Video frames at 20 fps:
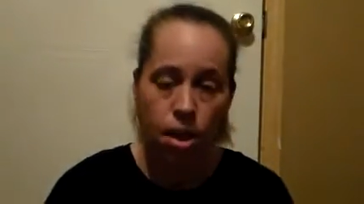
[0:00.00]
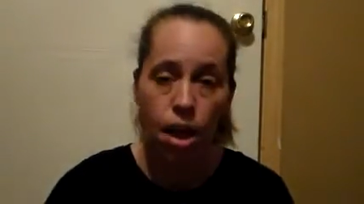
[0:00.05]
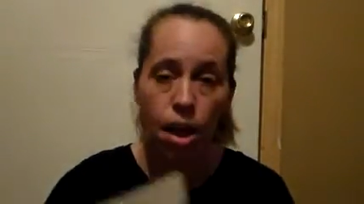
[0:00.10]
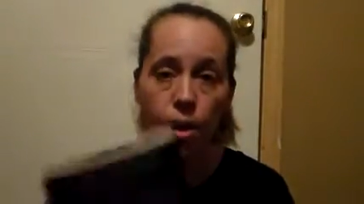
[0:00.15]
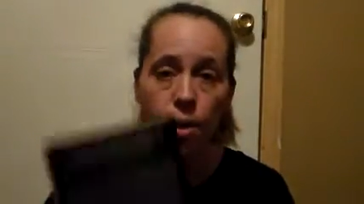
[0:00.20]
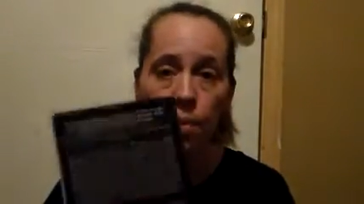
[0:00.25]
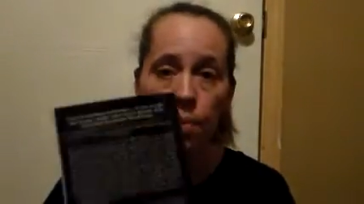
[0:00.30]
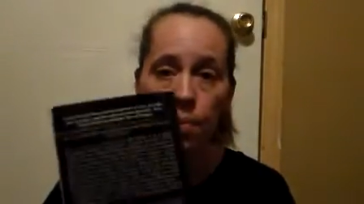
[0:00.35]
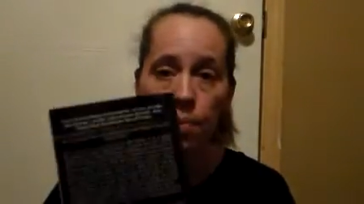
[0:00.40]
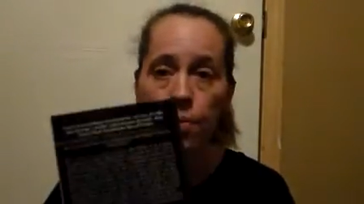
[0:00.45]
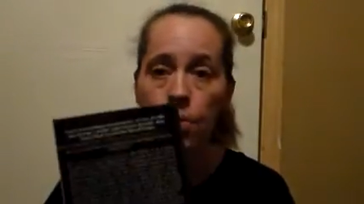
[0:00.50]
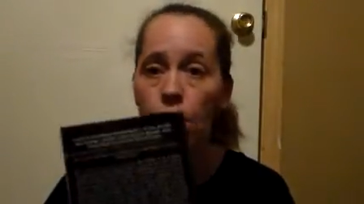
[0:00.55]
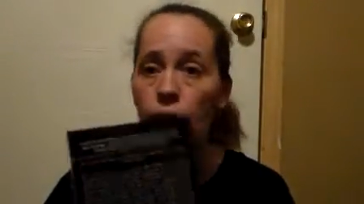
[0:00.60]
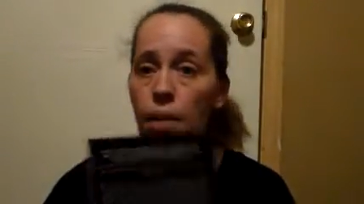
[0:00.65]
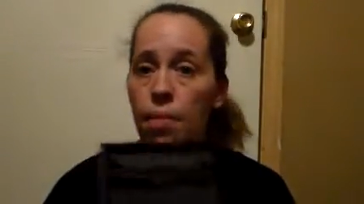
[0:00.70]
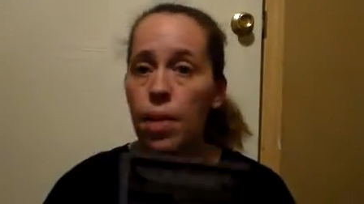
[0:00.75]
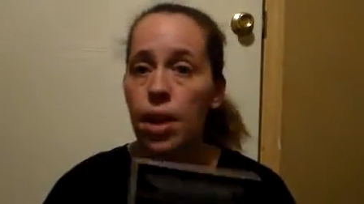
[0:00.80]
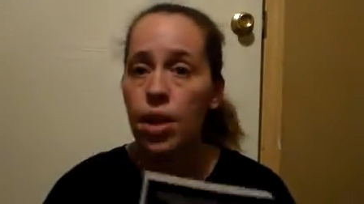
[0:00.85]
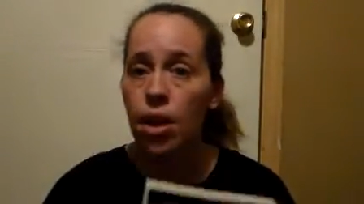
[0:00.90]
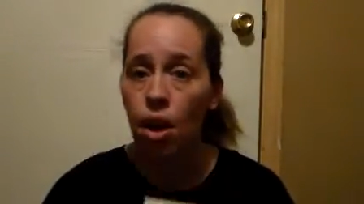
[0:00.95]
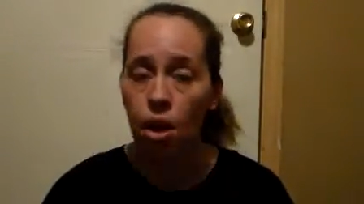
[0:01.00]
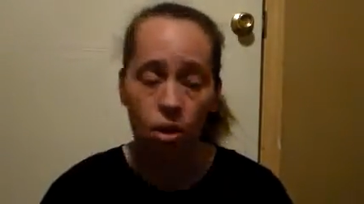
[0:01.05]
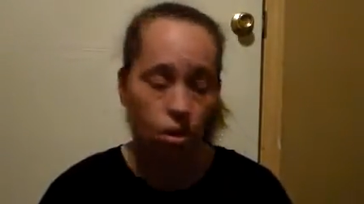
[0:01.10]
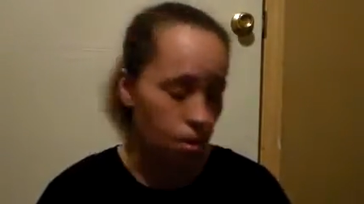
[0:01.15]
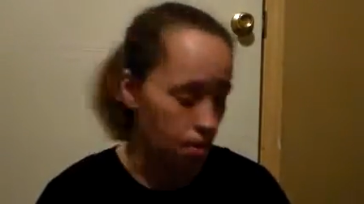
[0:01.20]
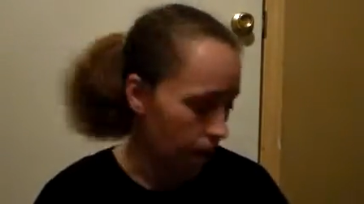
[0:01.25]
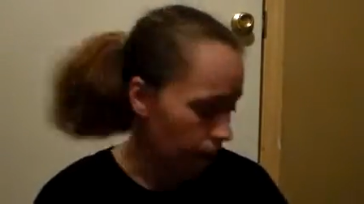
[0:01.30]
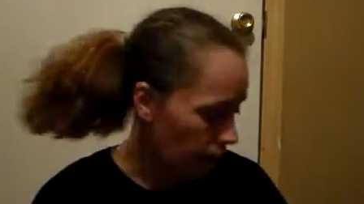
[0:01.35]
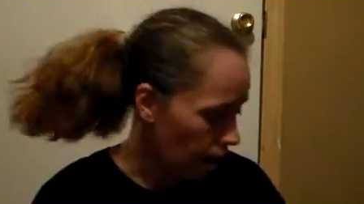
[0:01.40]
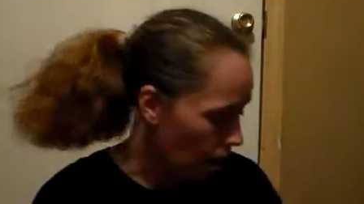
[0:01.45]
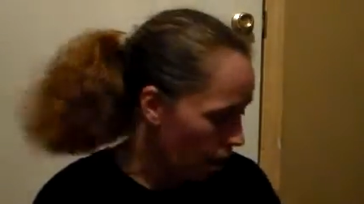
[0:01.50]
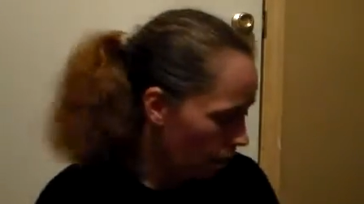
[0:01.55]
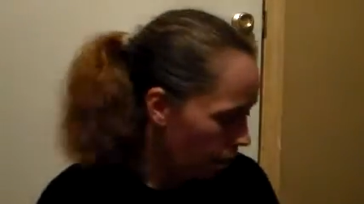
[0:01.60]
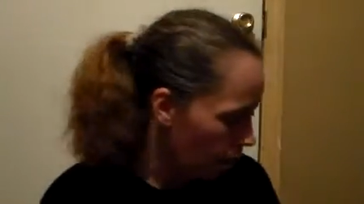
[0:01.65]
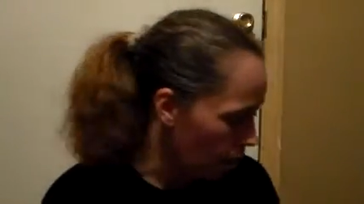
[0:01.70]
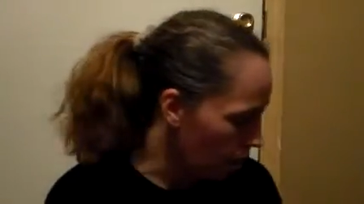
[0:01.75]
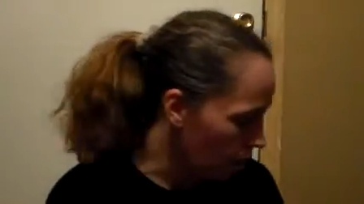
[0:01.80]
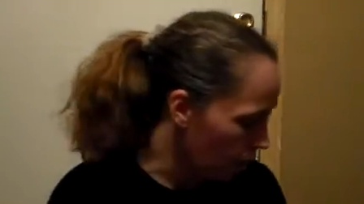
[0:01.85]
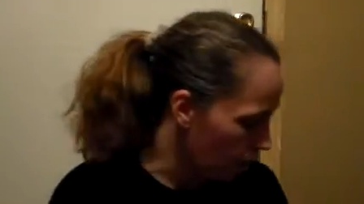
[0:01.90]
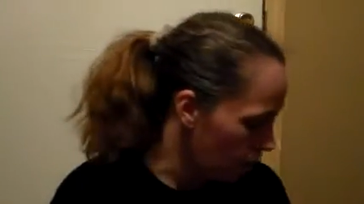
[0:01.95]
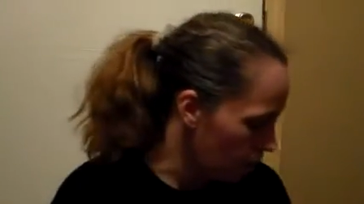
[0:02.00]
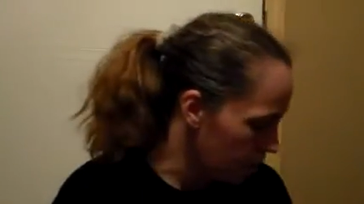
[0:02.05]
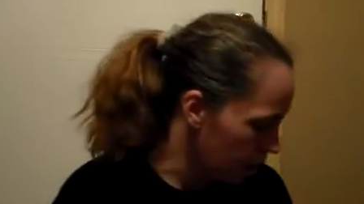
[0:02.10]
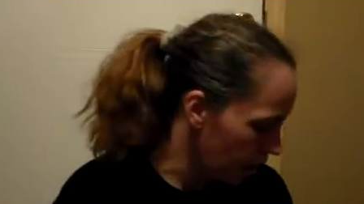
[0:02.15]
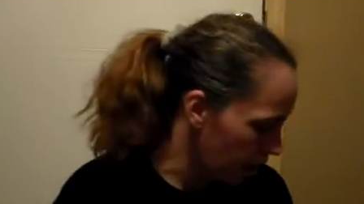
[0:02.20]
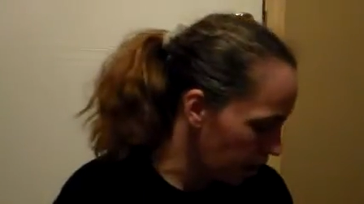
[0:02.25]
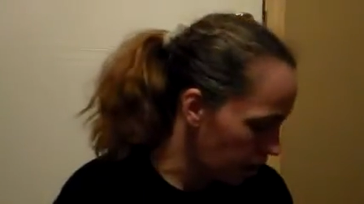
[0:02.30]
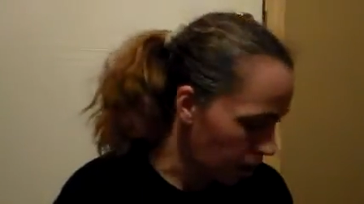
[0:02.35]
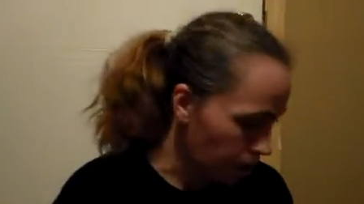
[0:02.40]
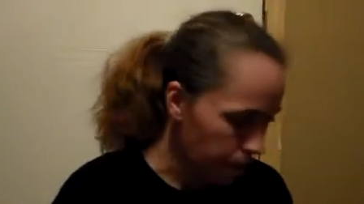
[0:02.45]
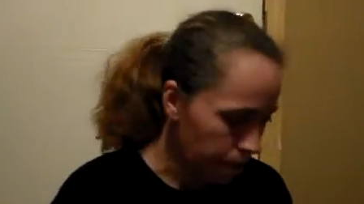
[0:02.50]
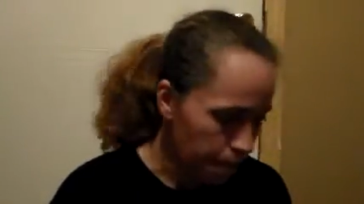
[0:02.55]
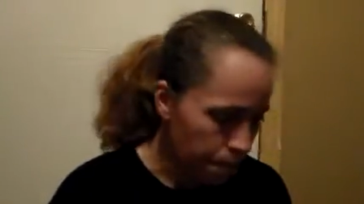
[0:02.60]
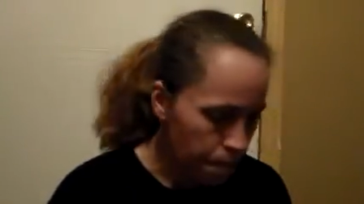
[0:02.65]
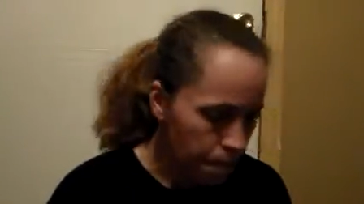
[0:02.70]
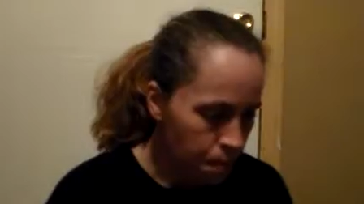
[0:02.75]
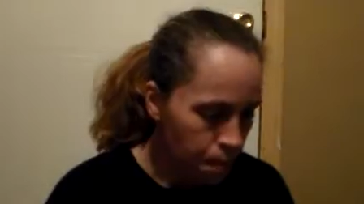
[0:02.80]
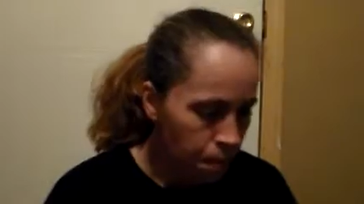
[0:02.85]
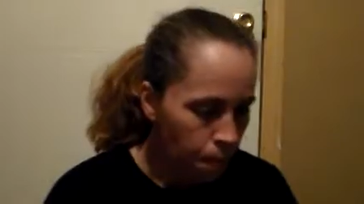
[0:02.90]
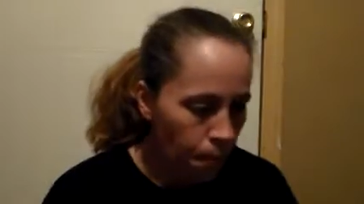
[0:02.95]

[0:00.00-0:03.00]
so sorry my dogs are making an awful lot of noise out there